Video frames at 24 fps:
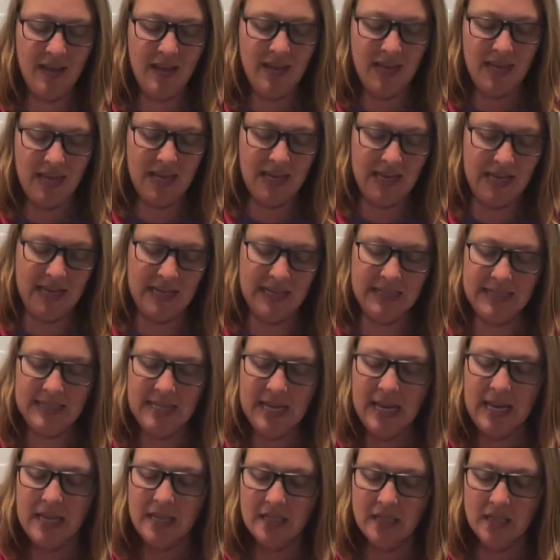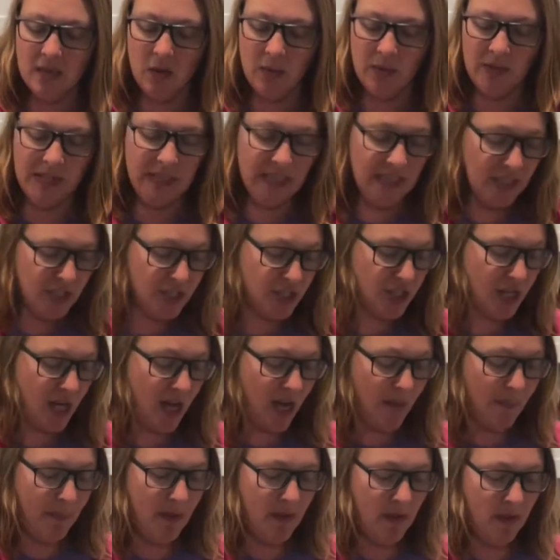in it. So we need to
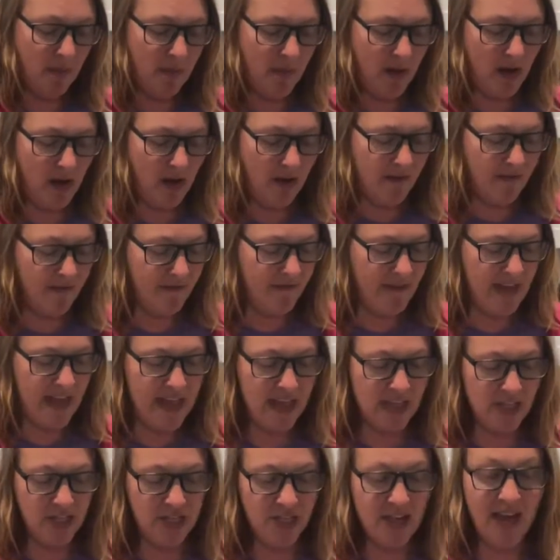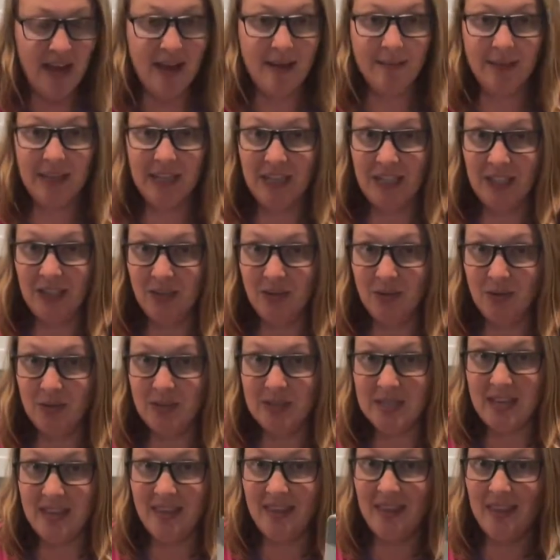chop up our veg. I'm gonna use
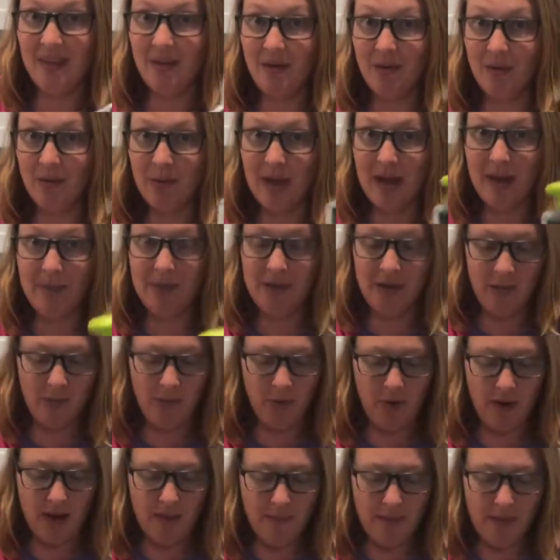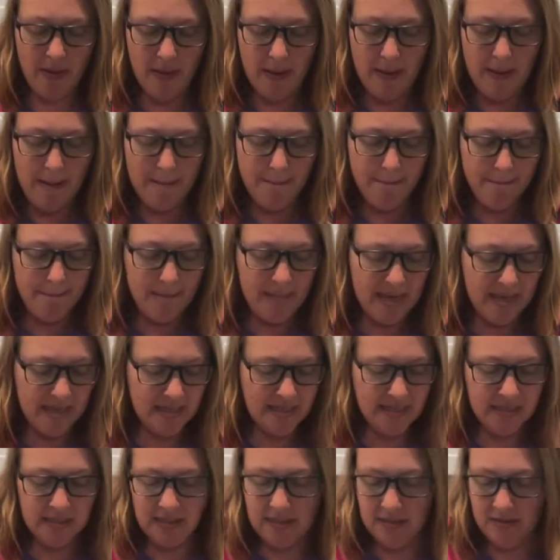the Rapid Prep
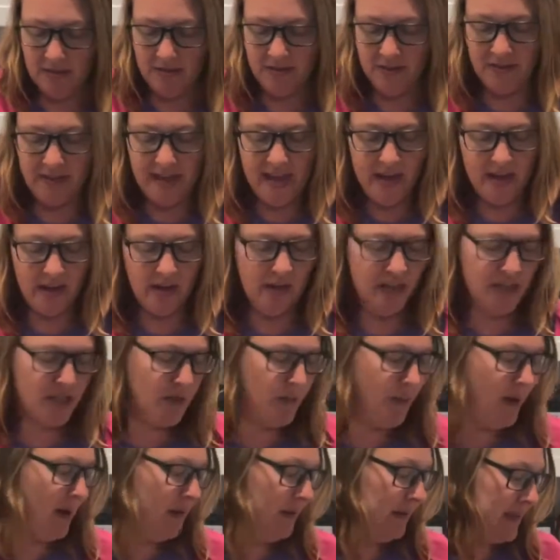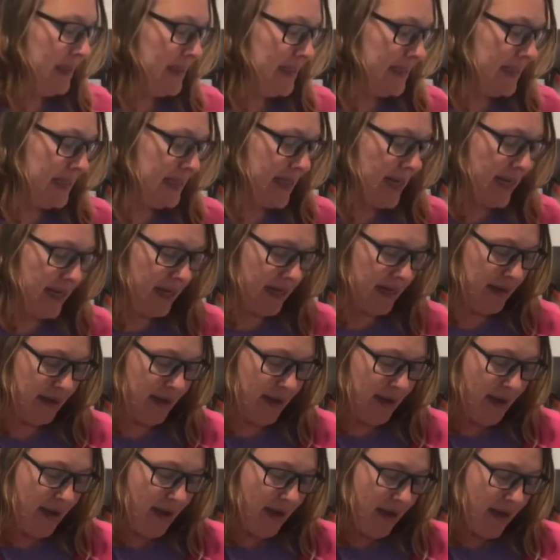mandolin for that. I should probably set it.
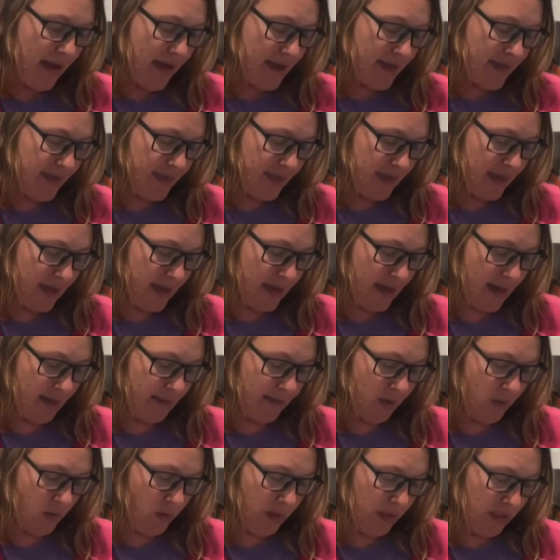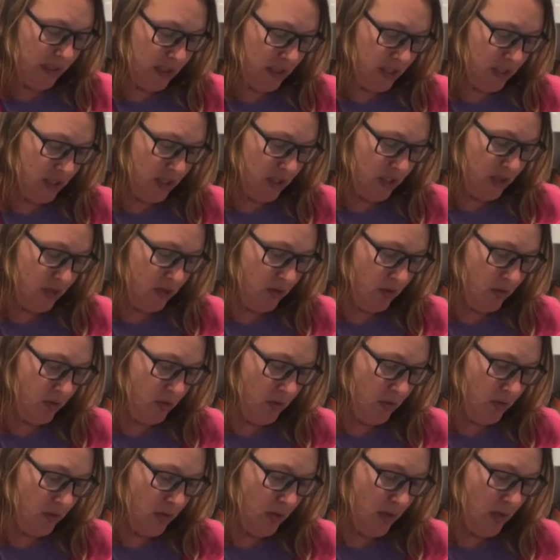I think I'm going to
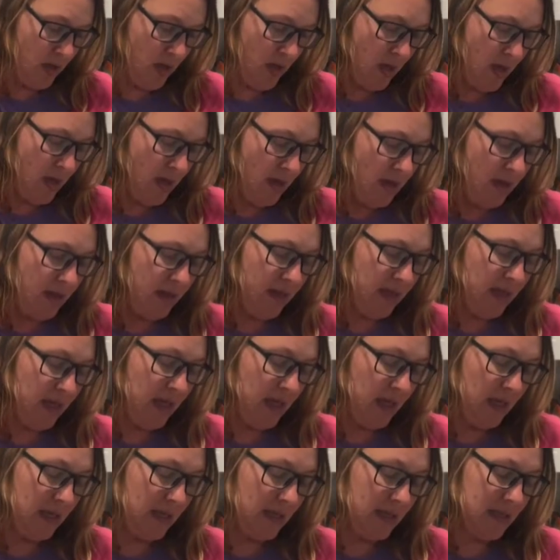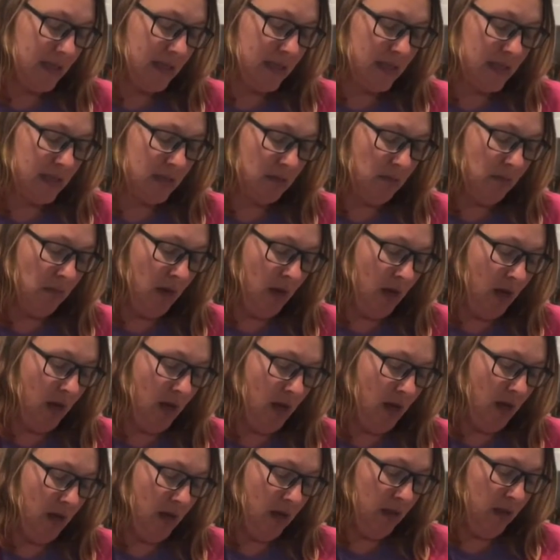do the
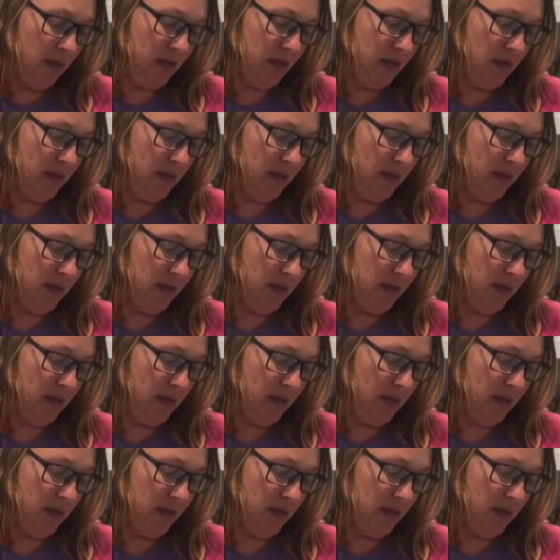small